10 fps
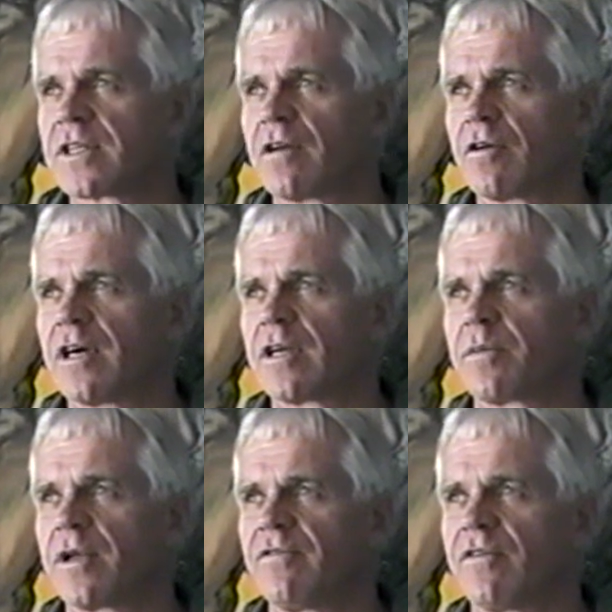I learned how to
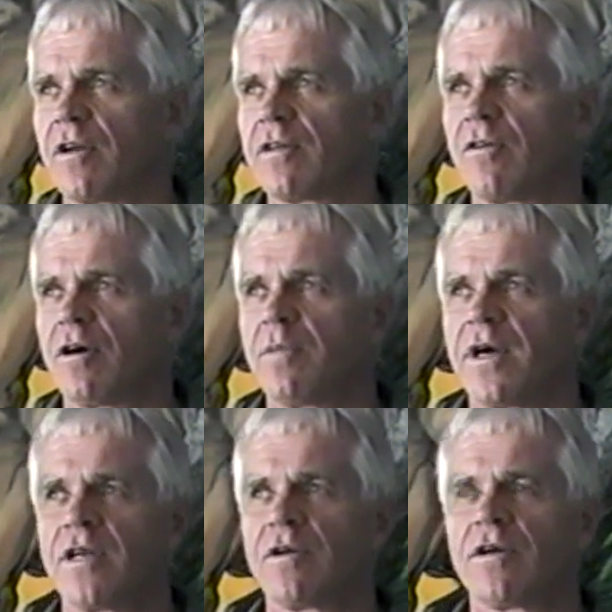play volleyball, but
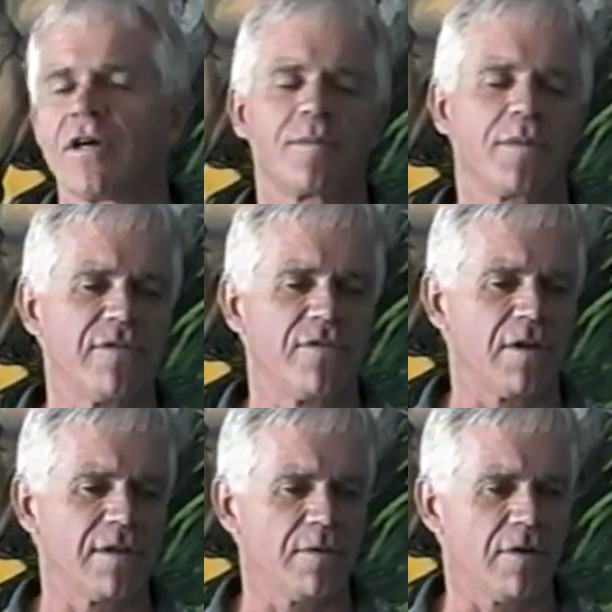I didn't learn how to play
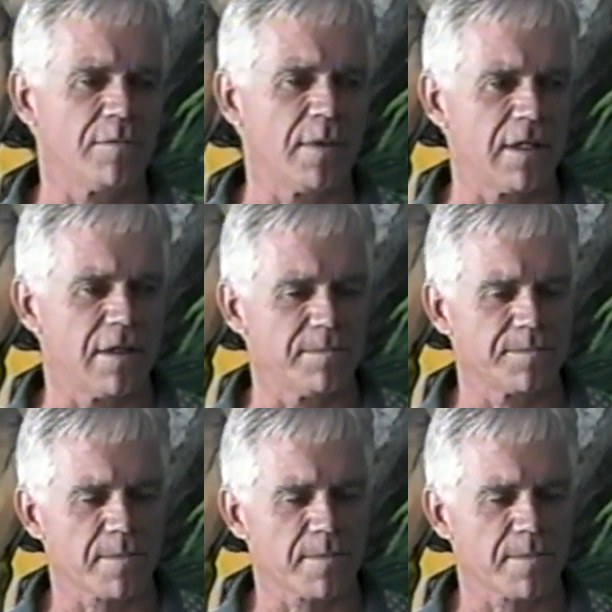volleyball by the